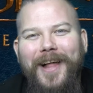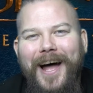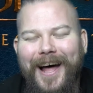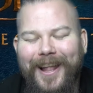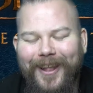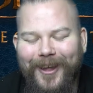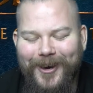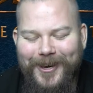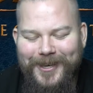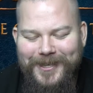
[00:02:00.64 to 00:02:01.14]

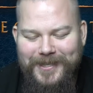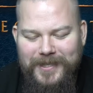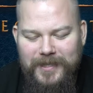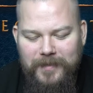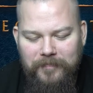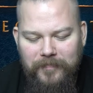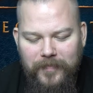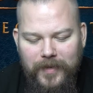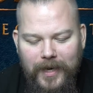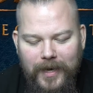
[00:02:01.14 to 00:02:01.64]

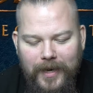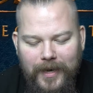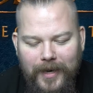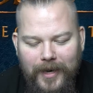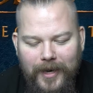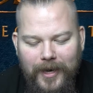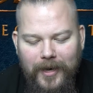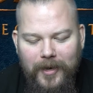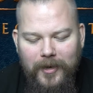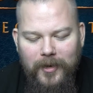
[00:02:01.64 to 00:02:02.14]
allies,
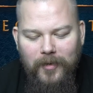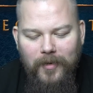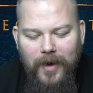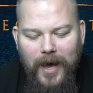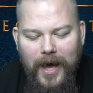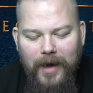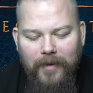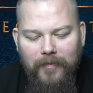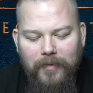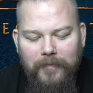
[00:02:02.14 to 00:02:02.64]
you
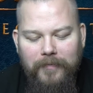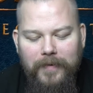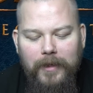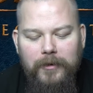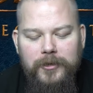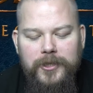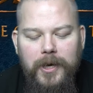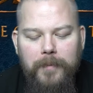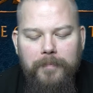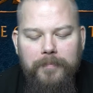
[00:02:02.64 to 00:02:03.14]
have the
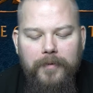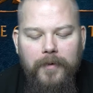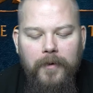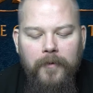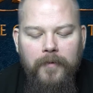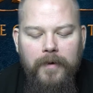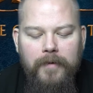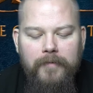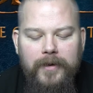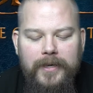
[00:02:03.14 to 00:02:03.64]
Fellowship,
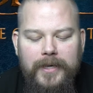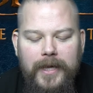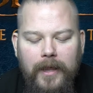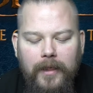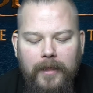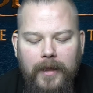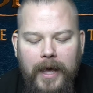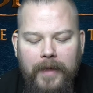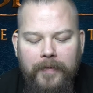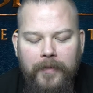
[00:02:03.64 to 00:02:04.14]

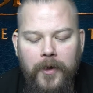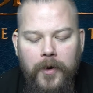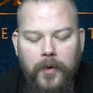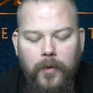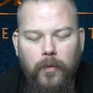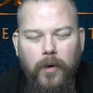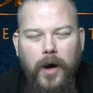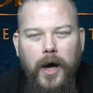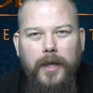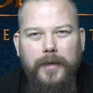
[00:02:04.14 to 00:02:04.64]
Rivendell, and
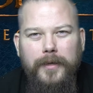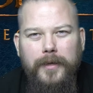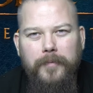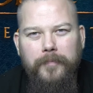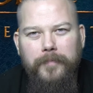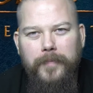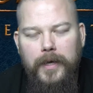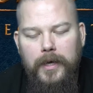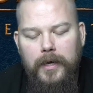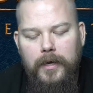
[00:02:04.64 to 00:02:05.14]
Rohan.
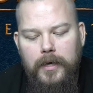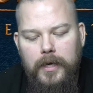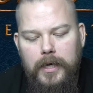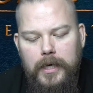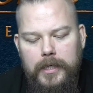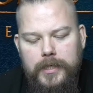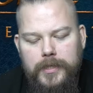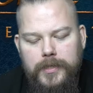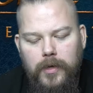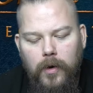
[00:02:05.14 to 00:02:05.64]

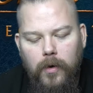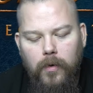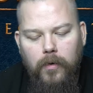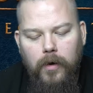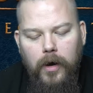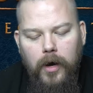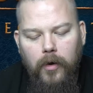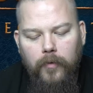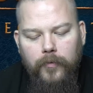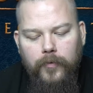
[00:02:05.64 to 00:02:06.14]
So,
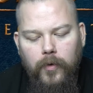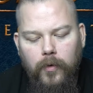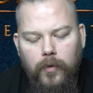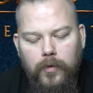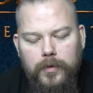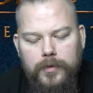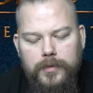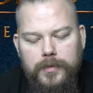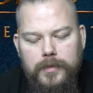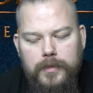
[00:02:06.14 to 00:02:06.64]
of
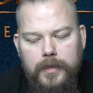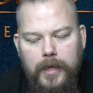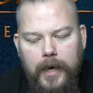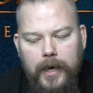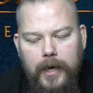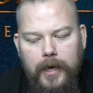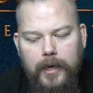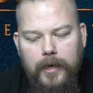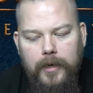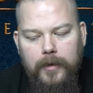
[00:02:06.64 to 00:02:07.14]
course,
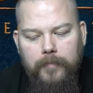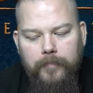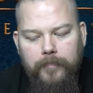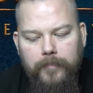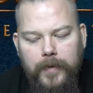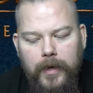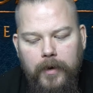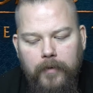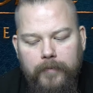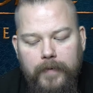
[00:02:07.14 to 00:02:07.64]
they
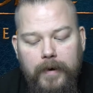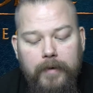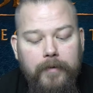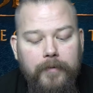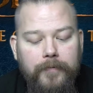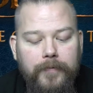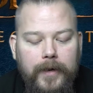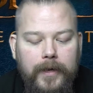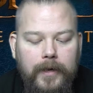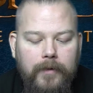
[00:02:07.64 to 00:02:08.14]
are
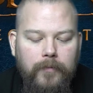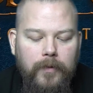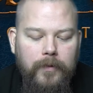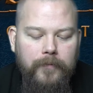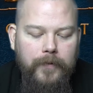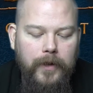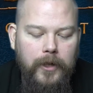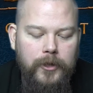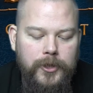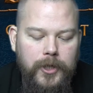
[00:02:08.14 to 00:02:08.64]
very friendly with the
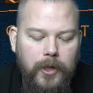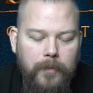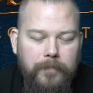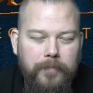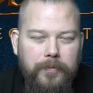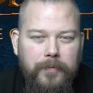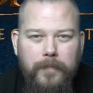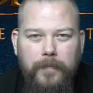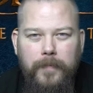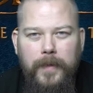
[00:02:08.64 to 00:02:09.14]

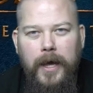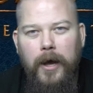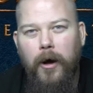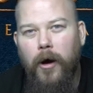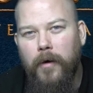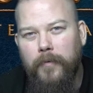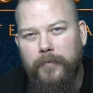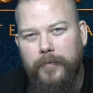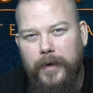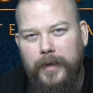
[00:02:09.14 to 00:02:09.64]
Fellowship. They
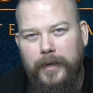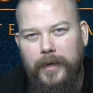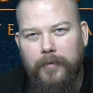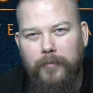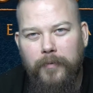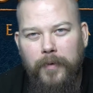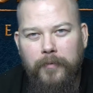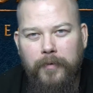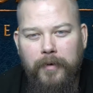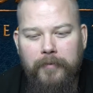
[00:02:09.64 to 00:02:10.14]
are friendly
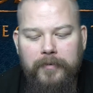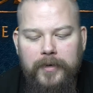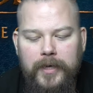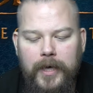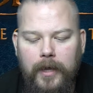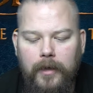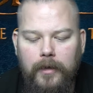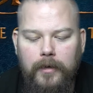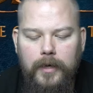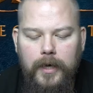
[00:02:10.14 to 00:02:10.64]
with
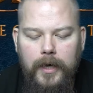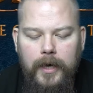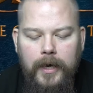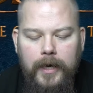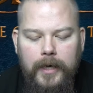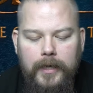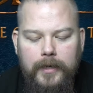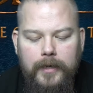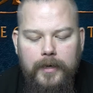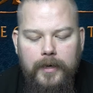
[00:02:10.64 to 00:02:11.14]
Rivendell,
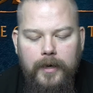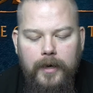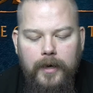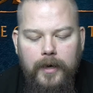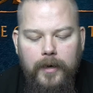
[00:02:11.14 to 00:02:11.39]
and